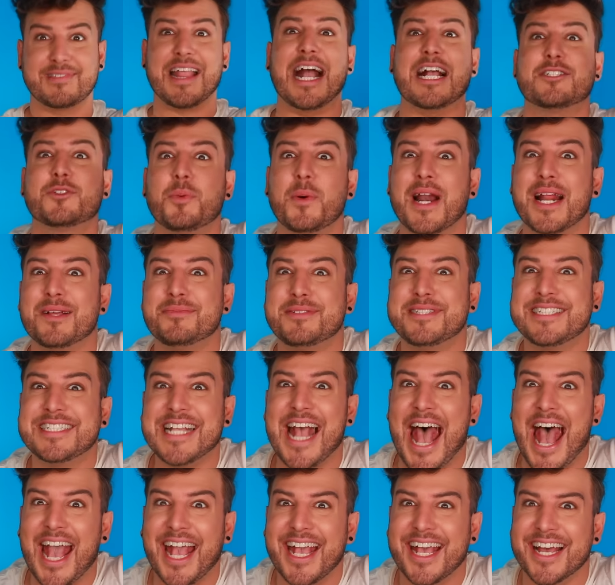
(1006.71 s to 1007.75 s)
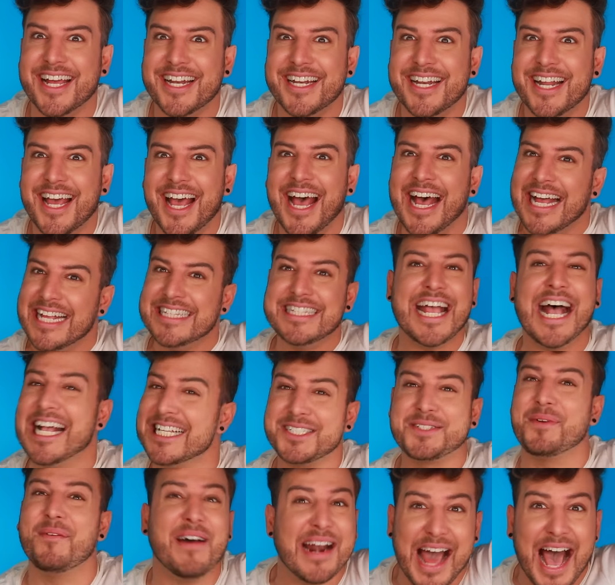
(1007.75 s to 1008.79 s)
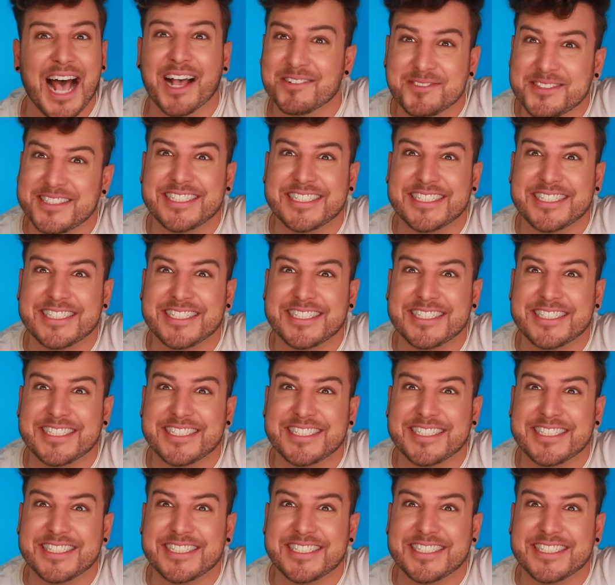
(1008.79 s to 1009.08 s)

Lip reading: That's what I'm saying! That's what I'm